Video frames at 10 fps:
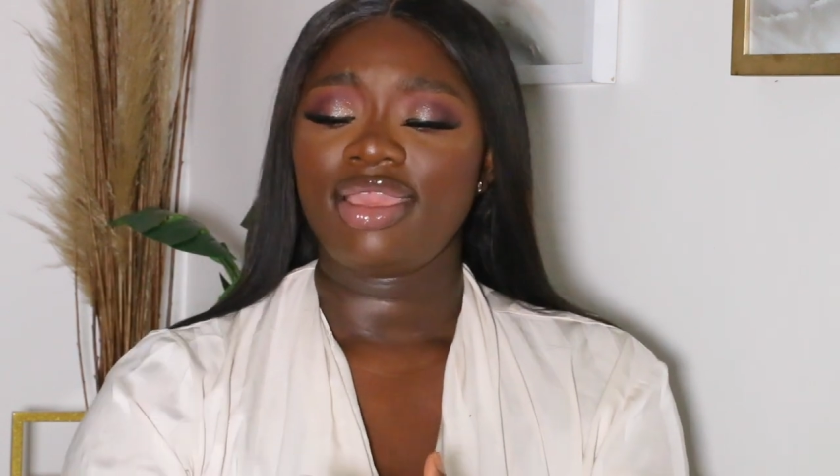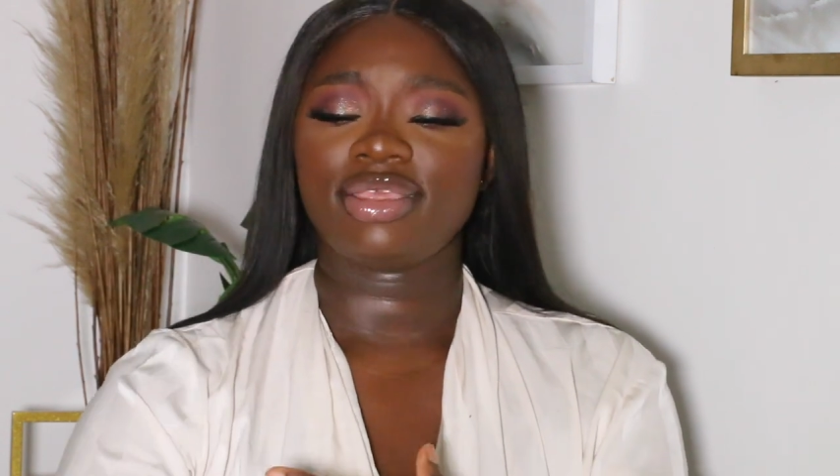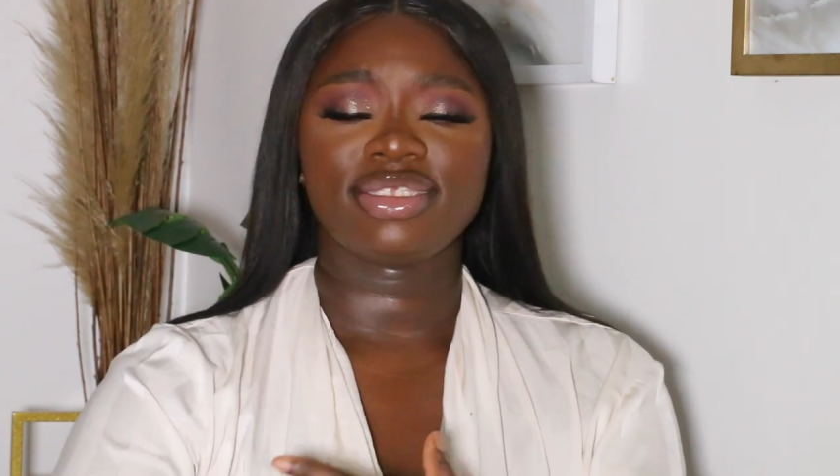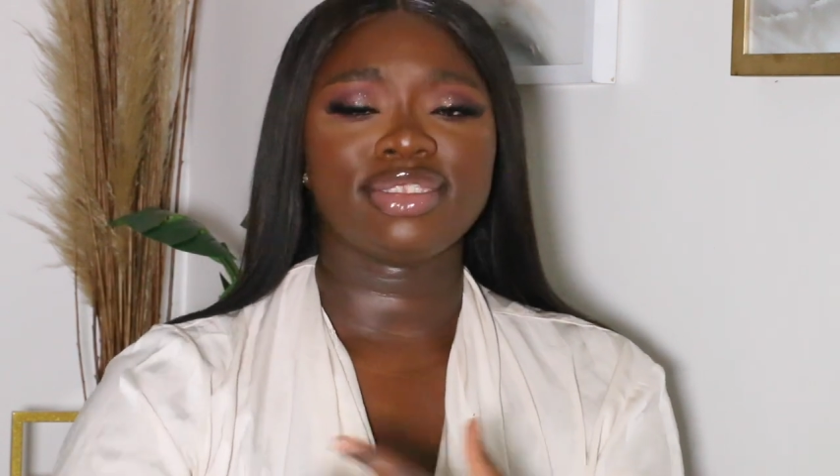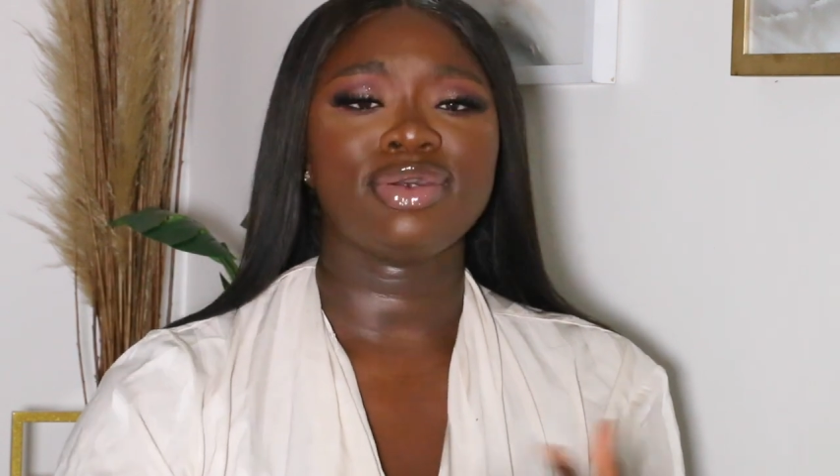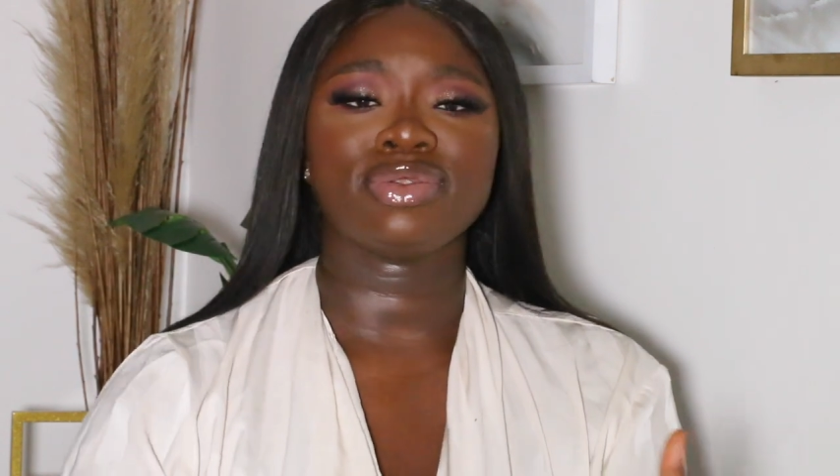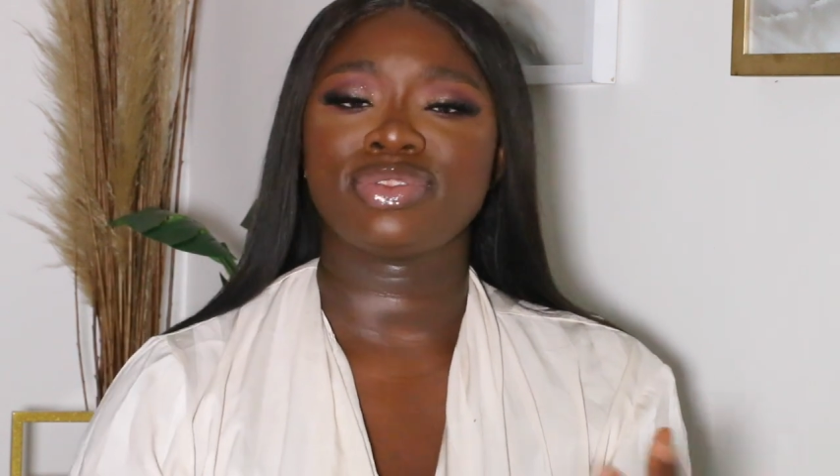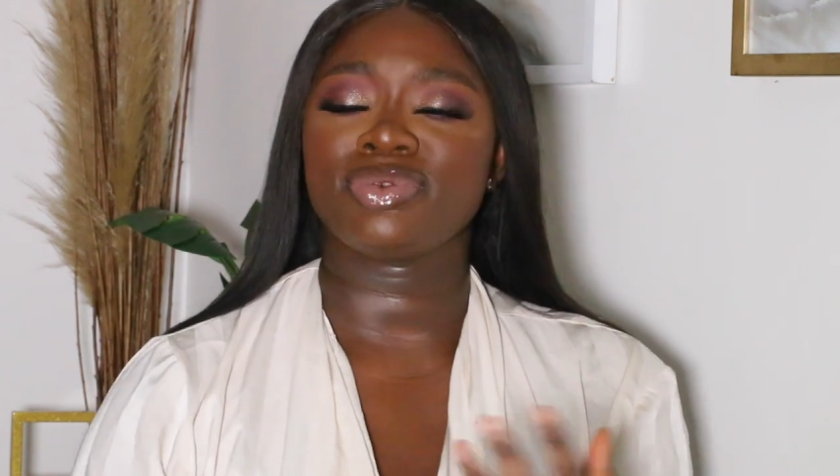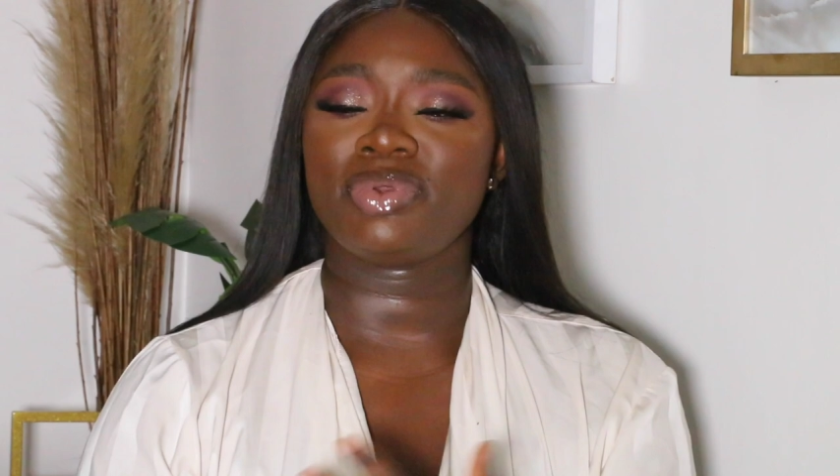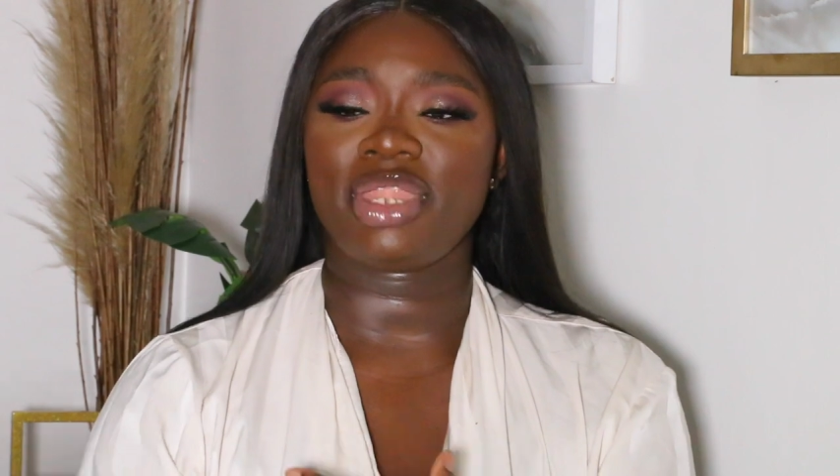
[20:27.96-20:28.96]
it's
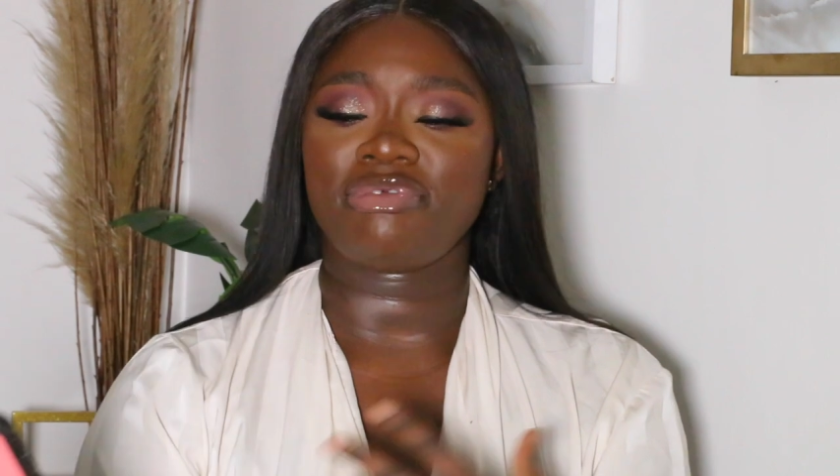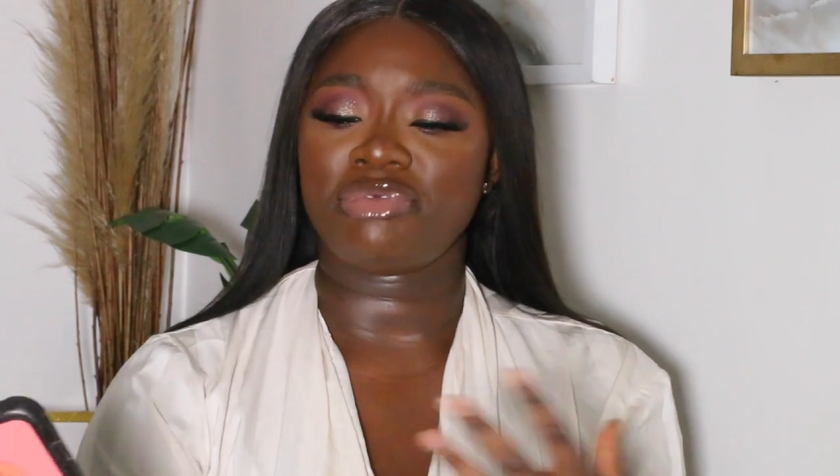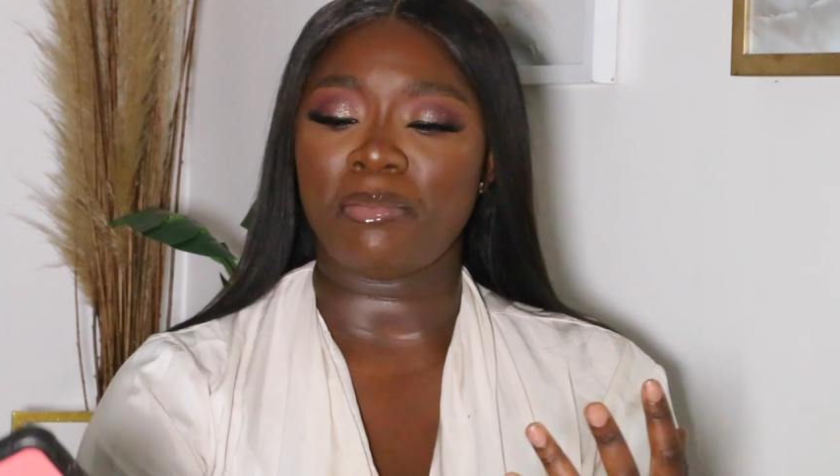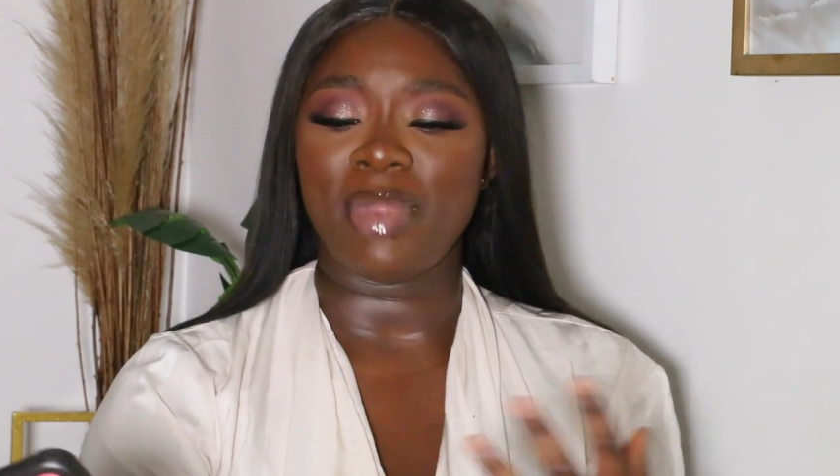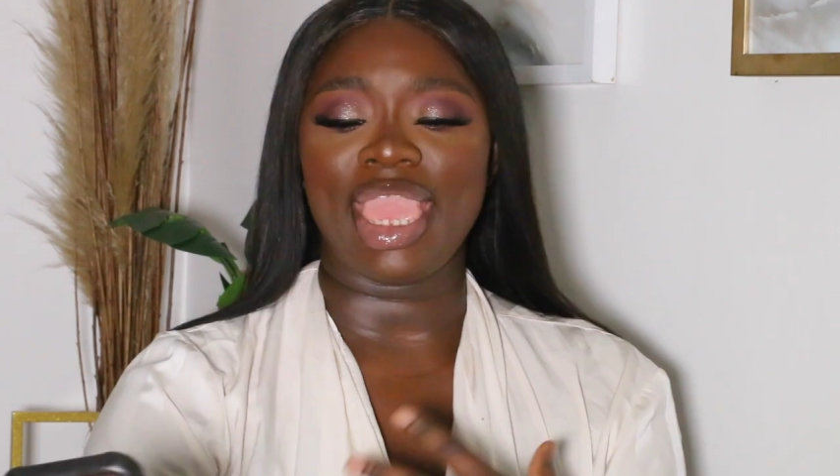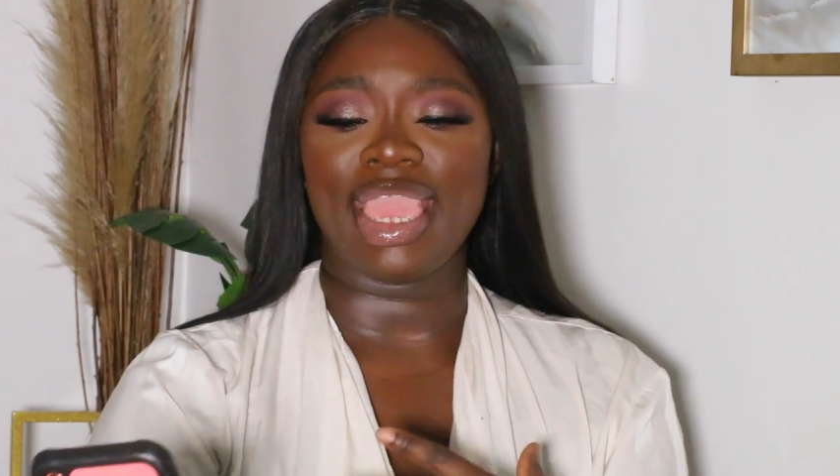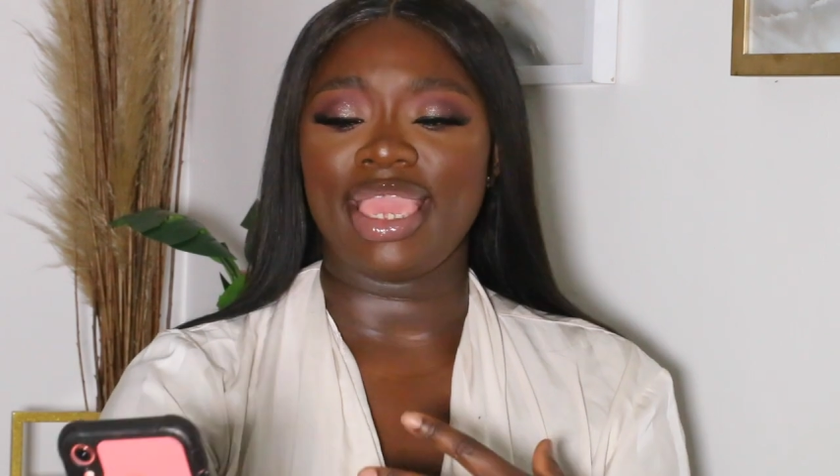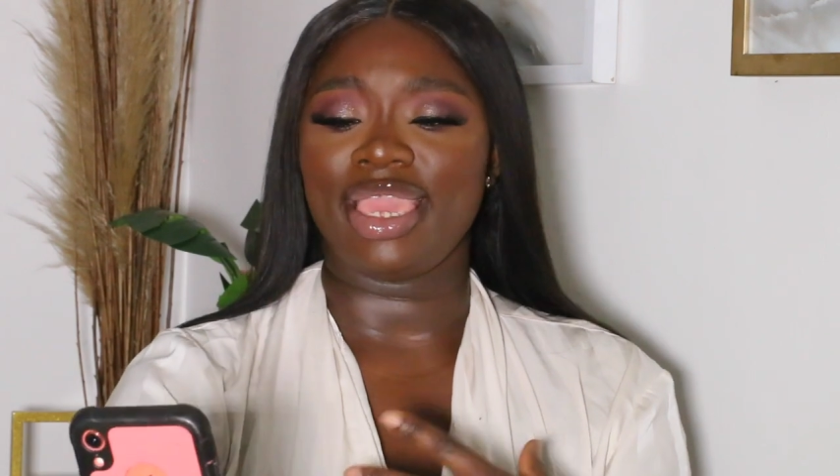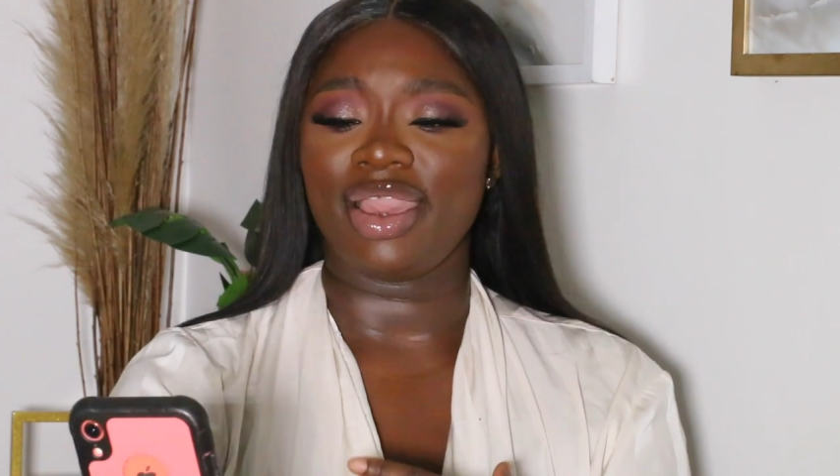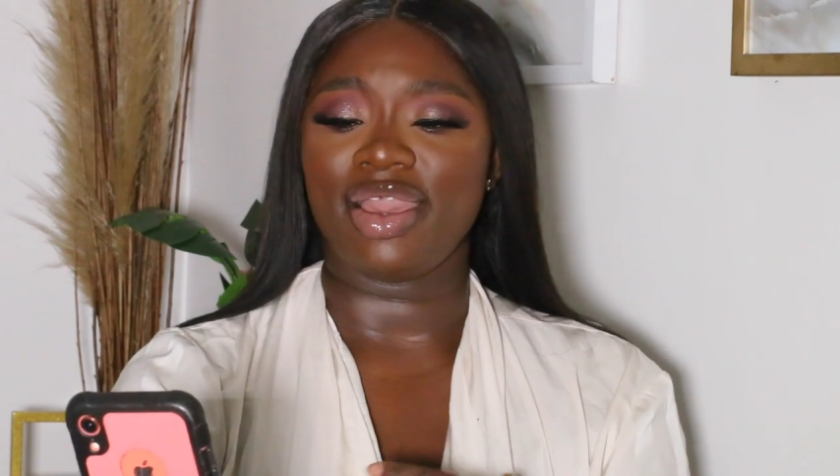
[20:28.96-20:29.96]
not doing it for me.